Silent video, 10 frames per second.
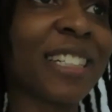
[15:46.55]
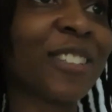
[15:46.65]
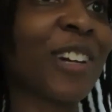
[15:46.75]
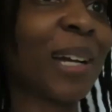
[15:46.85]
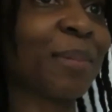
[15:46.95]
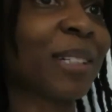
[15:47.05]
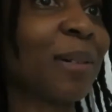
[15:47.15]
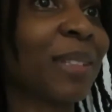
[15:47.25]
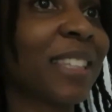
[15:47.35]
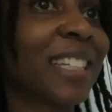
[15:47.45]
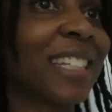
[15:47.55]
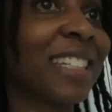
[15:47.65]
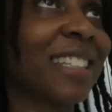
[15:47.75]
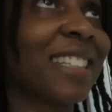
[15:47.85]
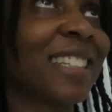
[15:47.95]
grab a couple of
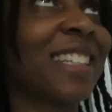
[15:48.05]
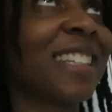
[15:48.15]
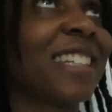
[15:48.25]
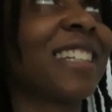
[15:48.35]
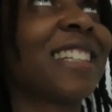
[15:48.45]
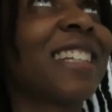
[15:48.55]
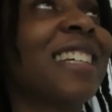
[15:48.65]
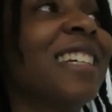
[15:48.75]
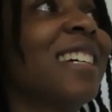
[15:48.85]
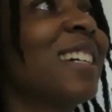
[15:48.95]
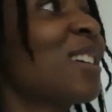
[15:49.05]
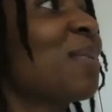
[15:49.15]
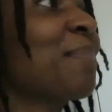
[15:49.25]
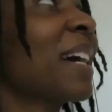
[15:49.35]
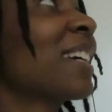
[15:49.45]
things, and then
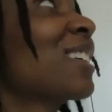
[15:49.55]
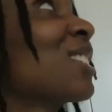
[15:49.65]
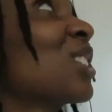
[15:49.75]
come back,